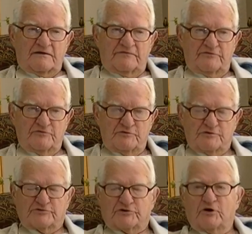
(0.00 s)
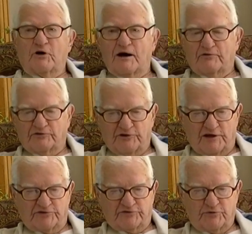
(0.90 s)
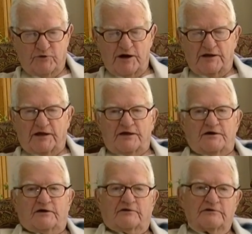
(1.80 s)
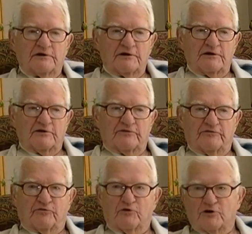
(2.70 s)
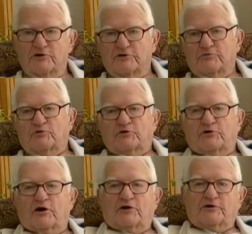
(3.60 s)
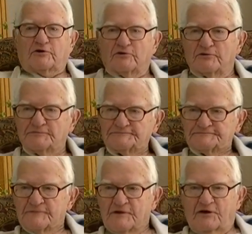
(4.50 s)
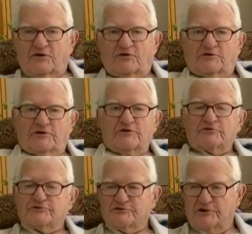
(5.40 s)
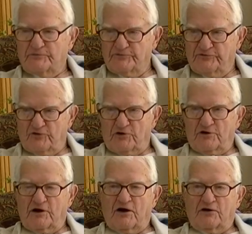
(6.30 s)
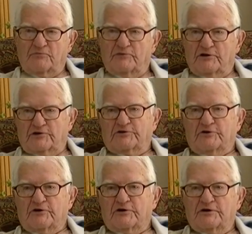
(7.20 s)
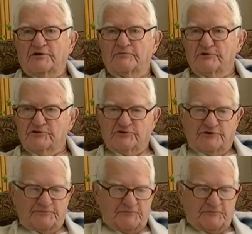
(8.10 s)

A few years ago I was asked to write a 400-word article on leadership for our military mission.